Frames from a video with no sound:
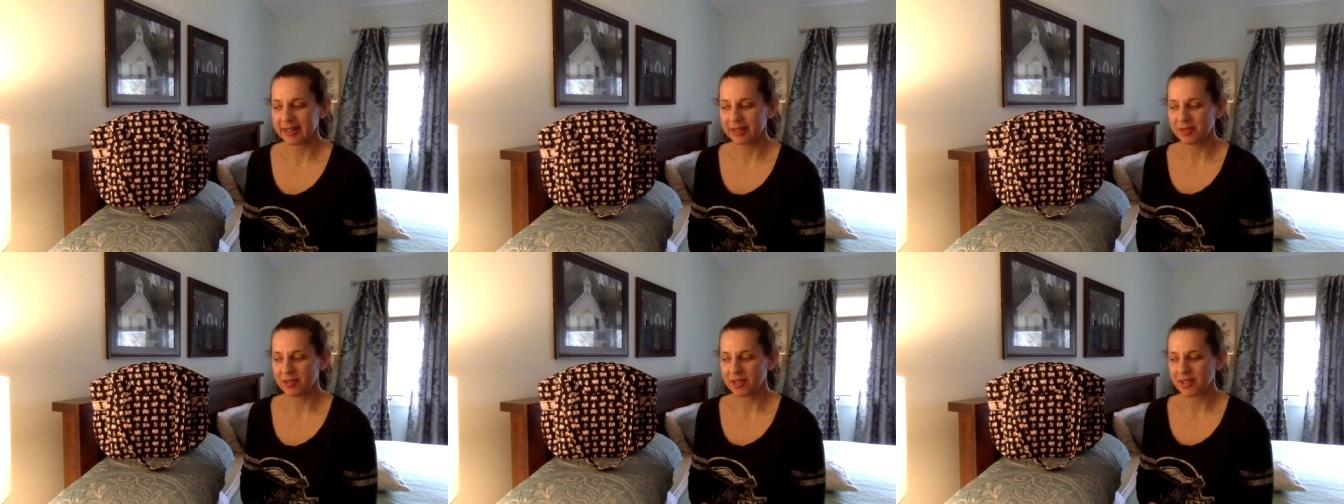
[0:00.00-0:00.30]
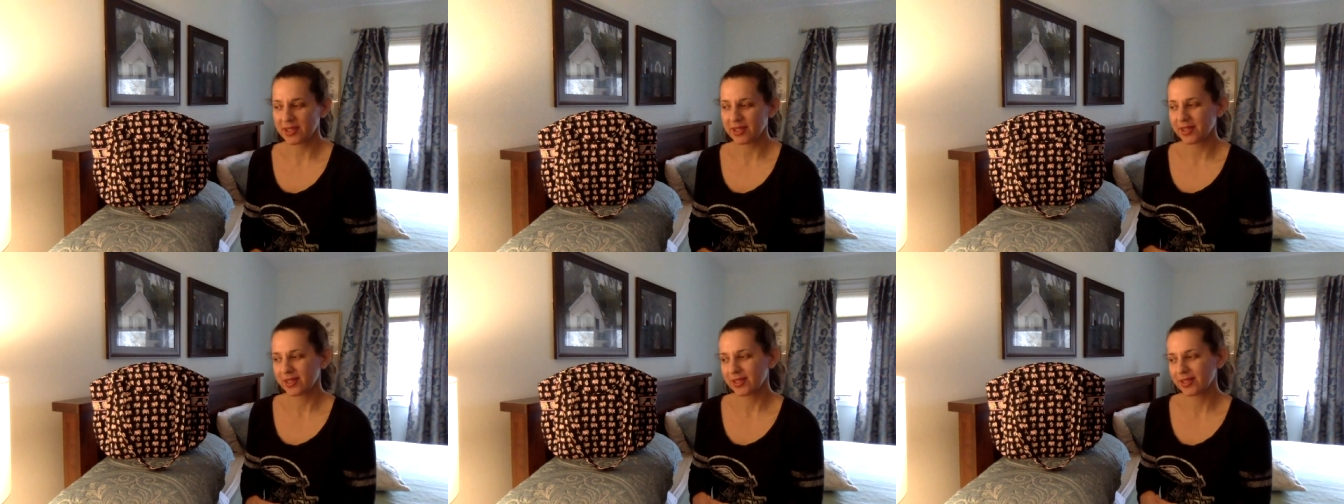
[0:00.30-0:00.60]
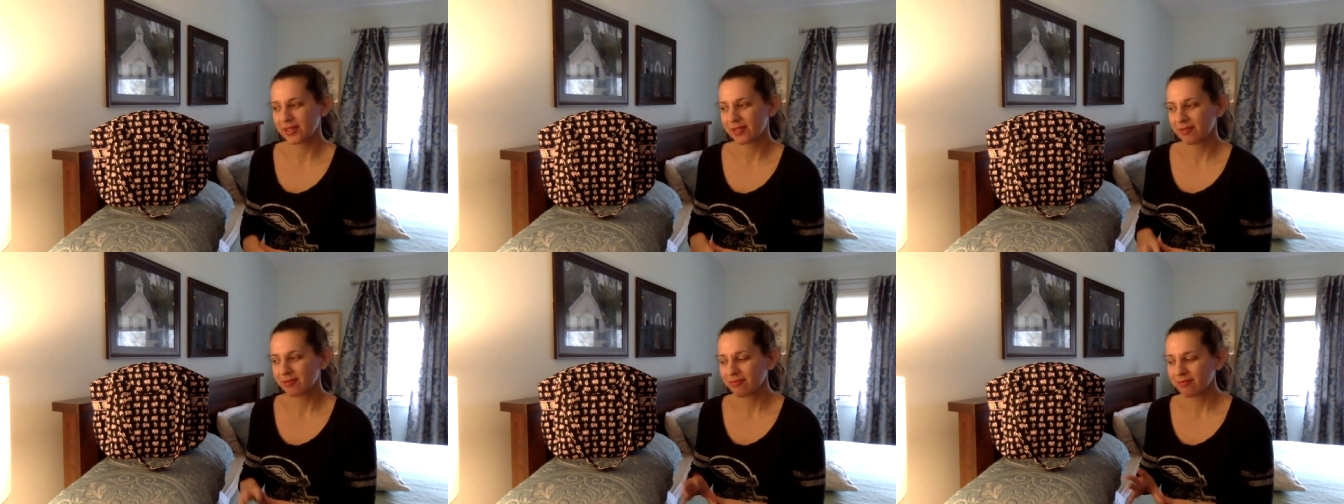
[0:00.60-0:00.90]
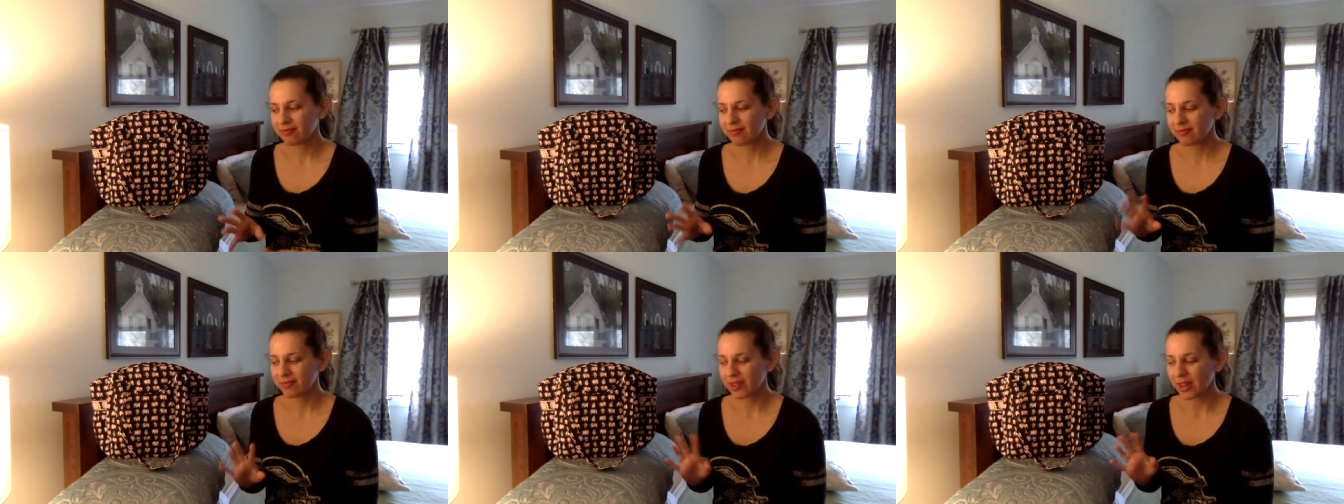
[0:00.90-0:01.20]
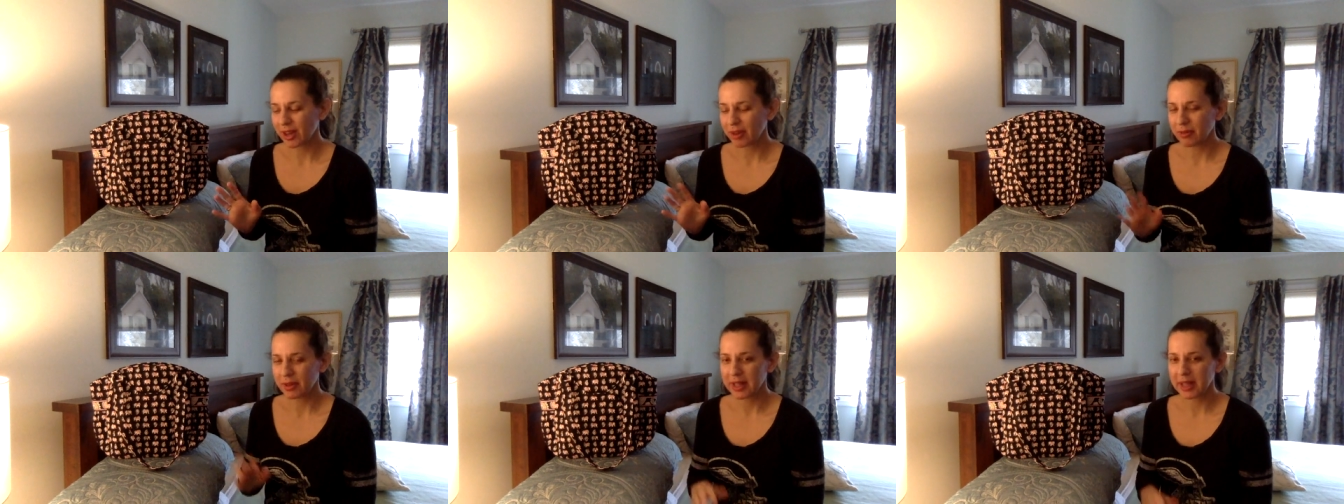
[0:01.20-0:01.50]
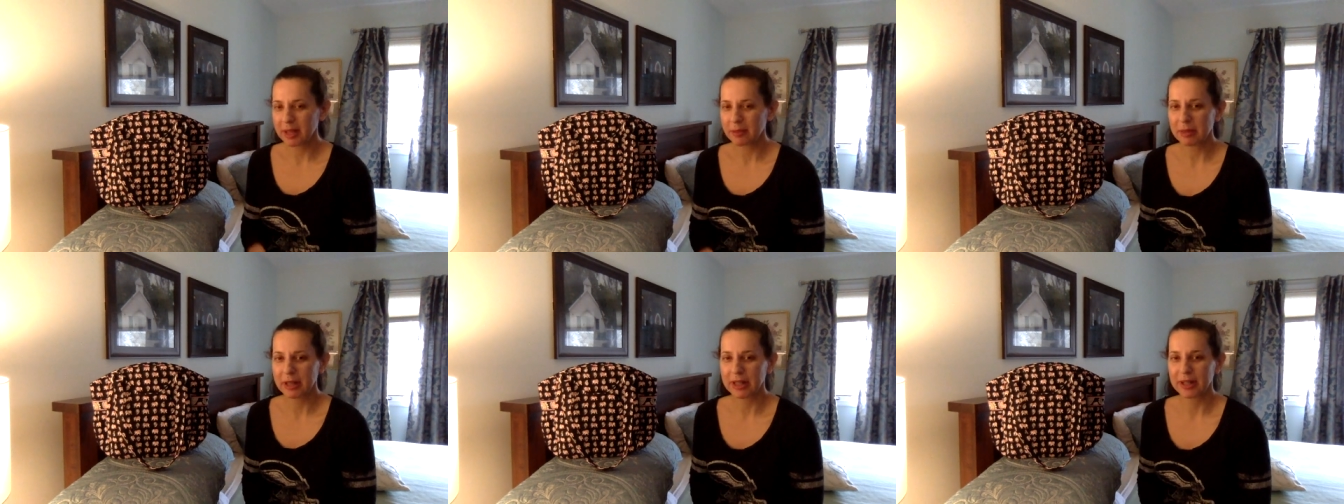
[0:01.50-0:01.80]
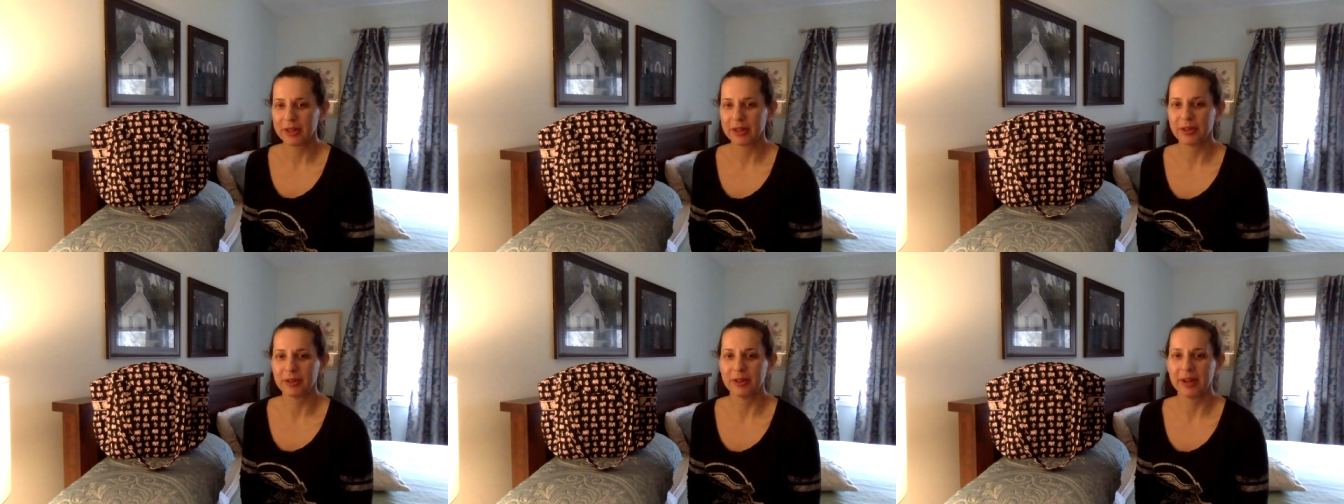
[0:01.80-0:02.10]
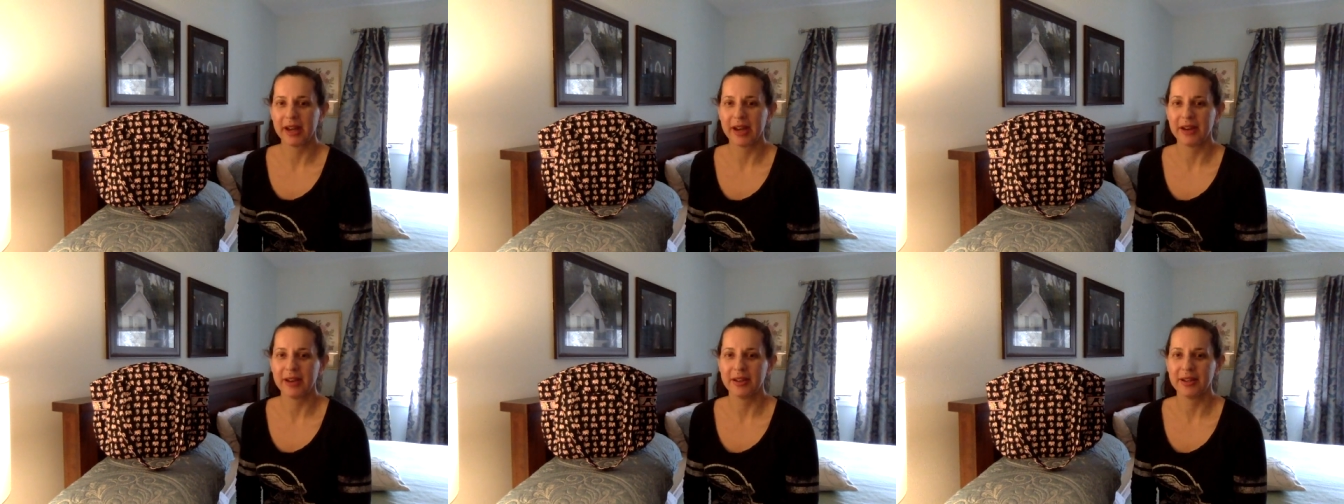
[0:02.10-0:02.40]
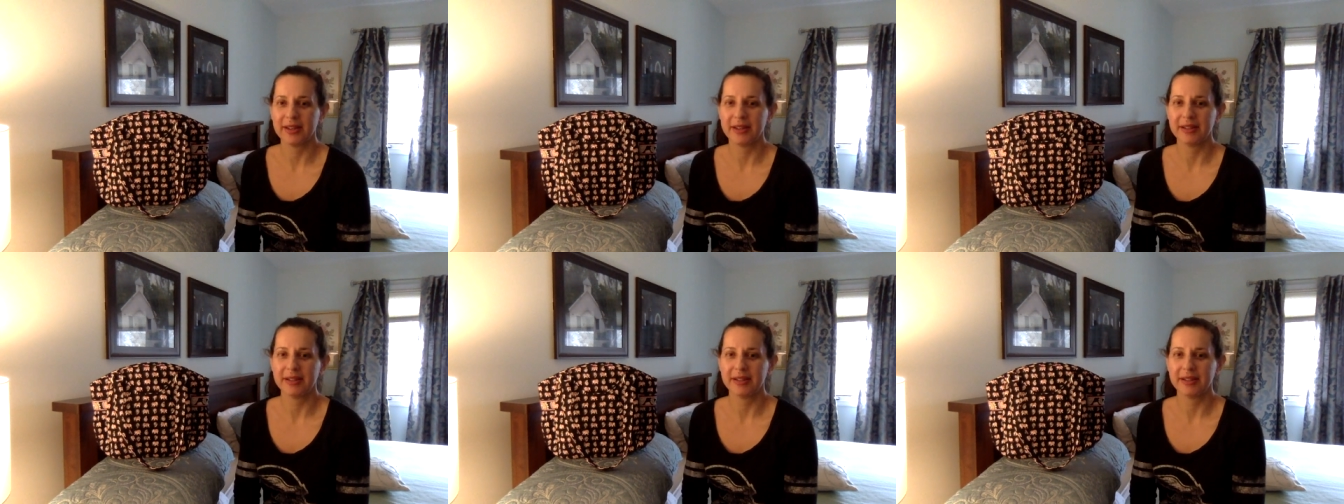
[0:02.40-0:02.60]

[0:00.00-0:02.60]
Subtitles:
Just thought, well, let me look around